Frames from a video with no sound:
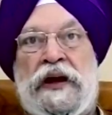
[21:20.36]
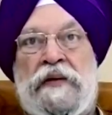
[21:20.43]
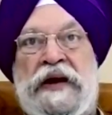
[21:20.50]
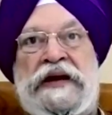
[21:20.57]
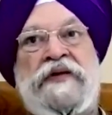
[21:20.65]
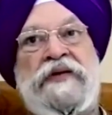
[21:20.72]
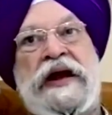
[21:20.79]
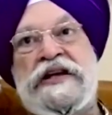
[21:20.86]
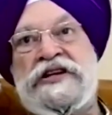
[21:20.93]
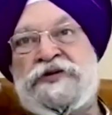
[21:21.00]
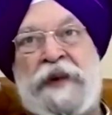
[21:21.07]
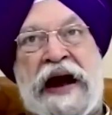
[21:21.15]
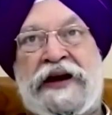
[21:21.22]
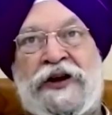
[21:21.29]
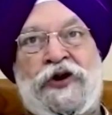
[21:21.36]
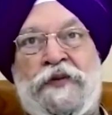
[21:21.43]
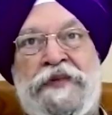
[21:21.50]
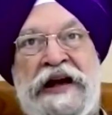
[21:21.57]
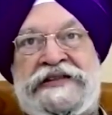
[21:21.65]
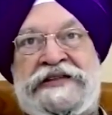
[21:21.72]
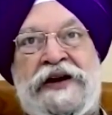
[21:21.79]
But when the spike took
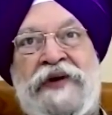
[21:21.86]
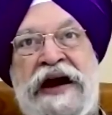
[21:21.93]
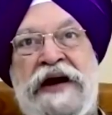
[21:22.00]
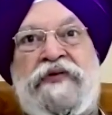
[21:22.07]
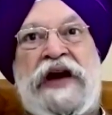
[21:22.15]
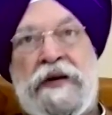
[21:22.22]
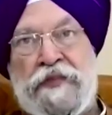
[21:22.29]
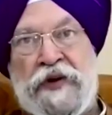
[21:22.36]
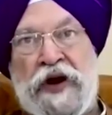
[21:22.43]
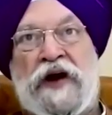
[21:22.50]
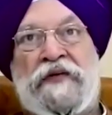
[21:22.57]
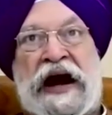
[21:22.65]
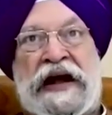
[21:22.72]
place, it went way beyond.